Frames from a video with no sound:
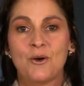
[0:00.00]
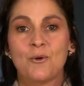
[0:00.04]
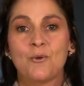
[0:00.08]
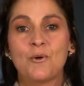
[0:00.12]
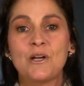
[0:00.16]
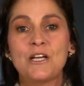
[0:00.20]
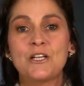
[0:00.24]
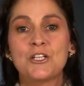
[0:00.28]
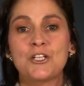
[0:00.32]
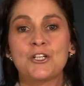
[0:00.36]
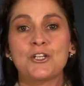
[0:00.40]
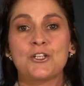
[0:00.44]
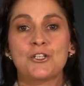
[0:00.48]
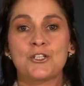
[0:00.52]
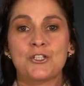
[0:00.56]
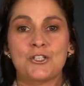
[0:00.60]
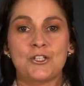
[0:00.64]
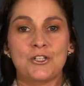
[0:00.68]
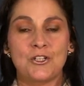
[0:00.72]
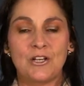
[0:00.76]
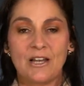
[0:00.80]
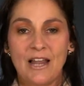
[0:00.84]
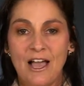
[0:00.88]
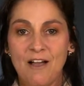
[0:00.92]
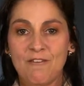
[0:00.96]
We choose
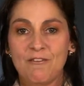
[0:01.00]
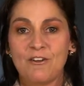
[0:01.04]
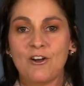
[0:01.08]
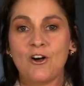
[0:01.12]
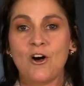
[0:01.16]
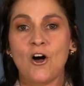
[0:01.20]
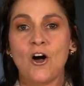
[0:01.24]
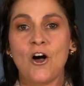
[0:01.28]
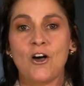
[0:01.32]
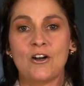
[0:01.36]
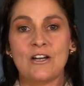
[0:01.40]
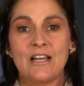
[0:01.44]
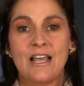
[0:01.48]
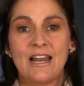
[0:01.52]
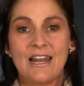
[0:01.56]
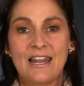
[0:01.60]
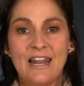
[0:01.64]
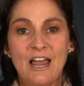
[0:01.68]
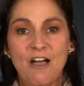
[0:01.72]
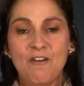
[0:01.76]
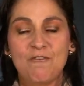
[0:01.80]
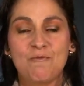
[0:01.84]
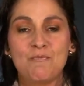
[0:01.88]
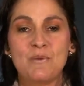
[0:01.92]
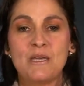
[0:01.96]
to love God,
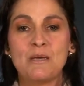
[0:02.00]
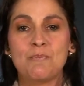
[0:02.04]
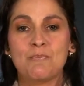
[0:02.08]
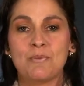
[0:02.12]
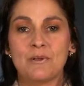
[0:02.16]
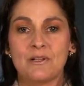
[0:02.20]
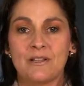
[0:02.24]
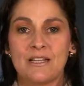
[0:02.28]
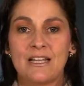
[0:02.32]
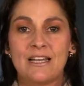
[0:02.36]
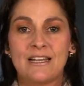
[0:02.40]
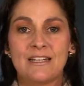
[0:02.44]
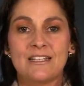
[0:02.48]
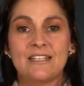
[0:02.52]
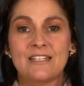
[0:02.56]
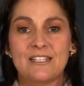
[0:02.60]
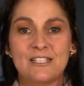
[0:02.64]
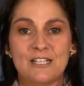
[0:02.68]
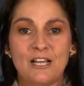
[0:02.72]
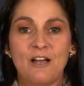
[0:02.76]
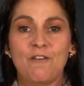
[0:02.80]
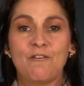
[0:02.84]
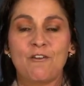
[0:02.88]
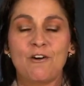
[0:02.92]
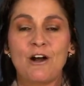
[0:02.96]
love people,
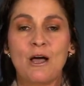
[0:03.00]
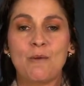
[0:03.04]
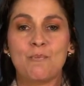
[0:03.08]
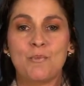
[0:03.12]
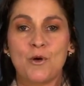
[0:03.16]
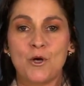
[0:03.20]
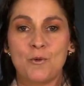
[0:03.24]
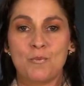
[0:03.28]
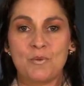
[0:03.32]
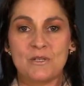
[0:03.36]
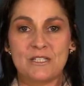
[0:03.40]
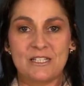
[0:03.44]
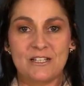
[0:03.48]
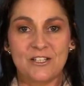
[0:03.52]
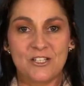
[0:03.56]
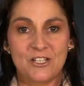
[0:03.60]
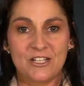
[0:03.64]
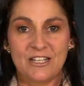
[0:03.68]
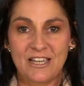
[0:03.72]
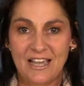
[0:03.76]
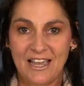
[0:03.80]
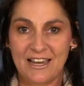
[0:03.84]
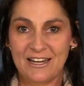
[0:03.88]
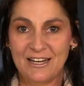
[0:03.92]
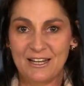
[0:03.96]
discover our purpose, and to
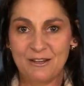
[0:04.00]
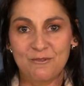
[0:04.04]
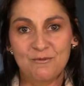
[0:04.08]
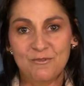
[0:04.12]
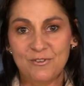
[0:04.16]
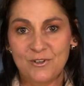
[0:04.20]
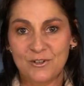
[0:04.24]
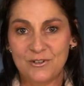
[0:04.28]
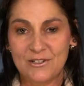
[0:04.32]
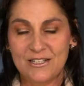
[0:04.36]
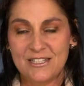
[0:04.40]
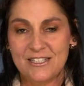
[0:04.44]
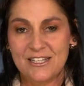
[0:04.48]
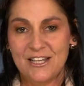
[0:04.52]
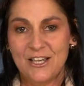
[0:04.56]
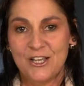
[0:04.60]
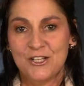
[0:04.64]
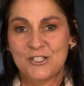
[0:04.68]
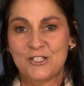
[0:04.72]
gain influence.